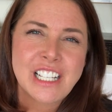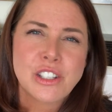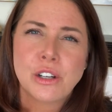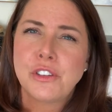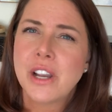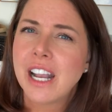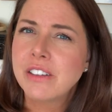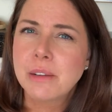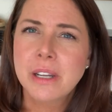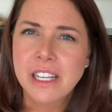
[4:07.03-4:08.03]
So if you
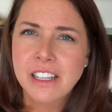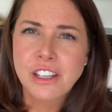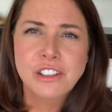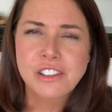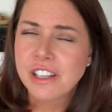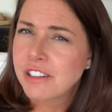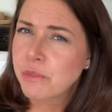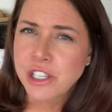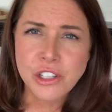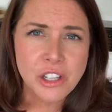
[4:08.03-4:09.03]
have anybody that, you, that
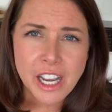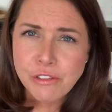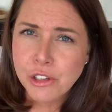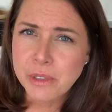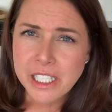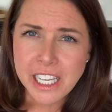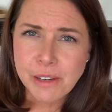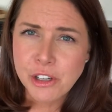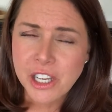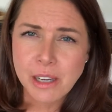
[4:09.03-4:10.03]
we still have room in the
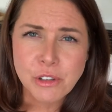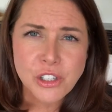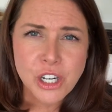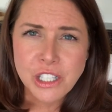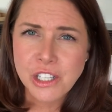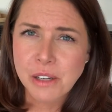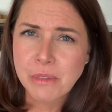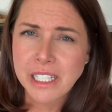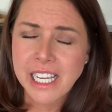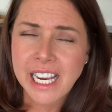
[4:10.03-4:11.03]
game, your game starts on
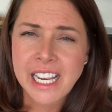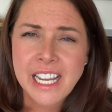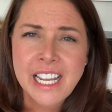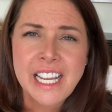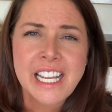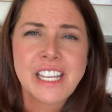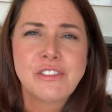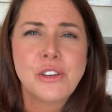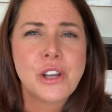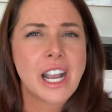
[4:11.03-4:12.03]
Monday.
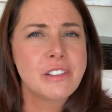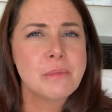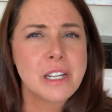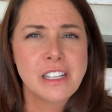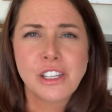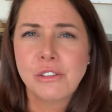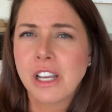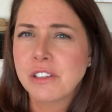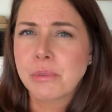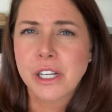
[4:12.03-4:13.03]
If you have anybody that you'd
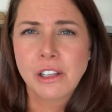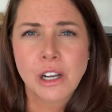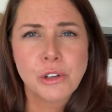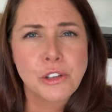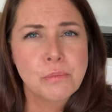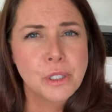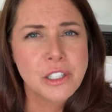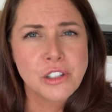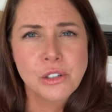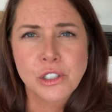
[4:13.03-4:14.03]
love to bring along with you,
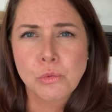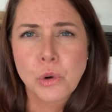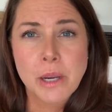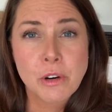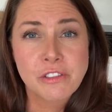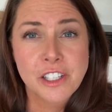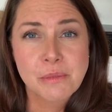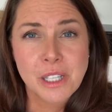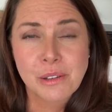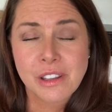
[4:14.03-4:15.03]
please do. It's way more fun
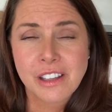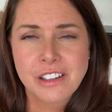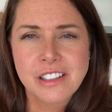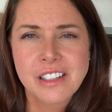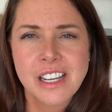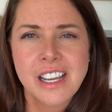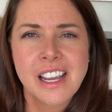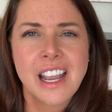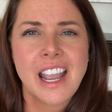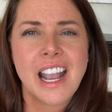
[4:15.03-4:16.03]
to play with others.
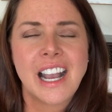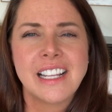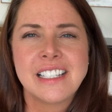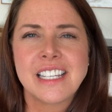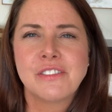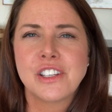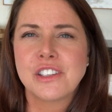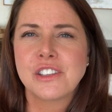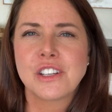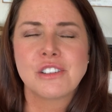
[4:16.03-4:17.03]
And if
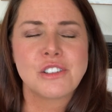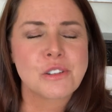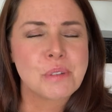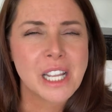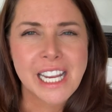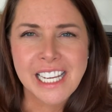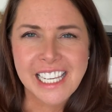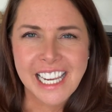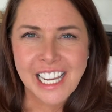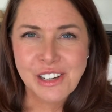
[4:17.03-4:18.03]
this is you're playing
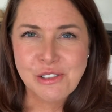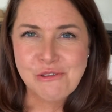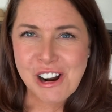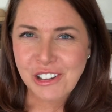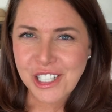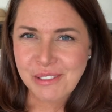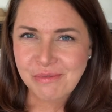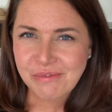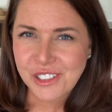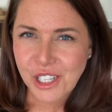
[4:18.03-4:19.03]
again,
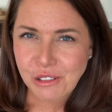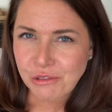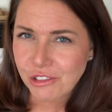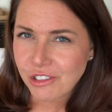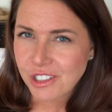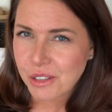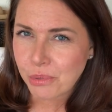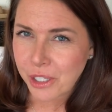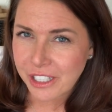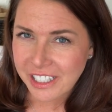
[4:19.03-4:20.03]
welcome. Don't
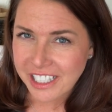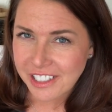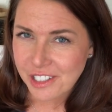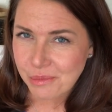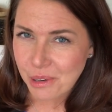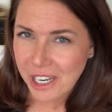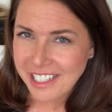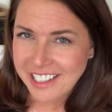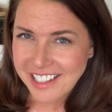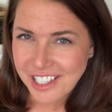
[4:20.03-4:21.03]
spoil any of the
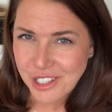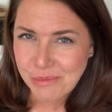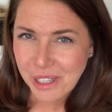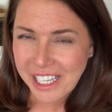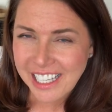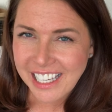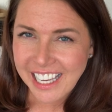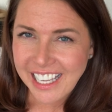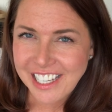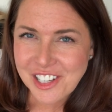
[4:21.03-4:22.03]
surprises as you play it
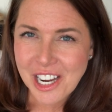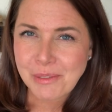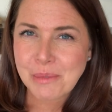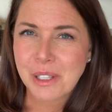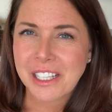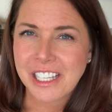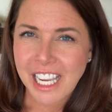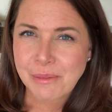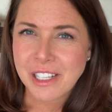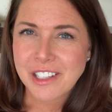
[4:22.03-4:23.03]
again. Each time you play the
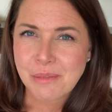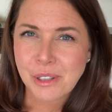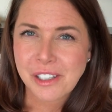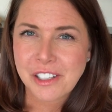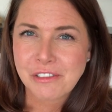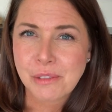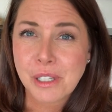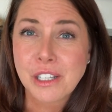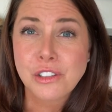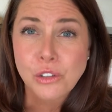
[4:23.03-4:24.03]
game, it is completely different
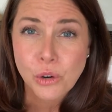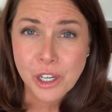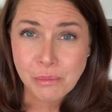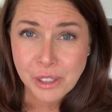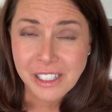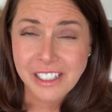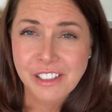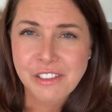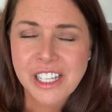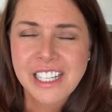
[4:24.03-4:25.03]
because you're completely
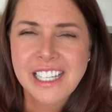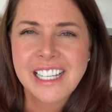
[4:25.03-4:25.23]
different.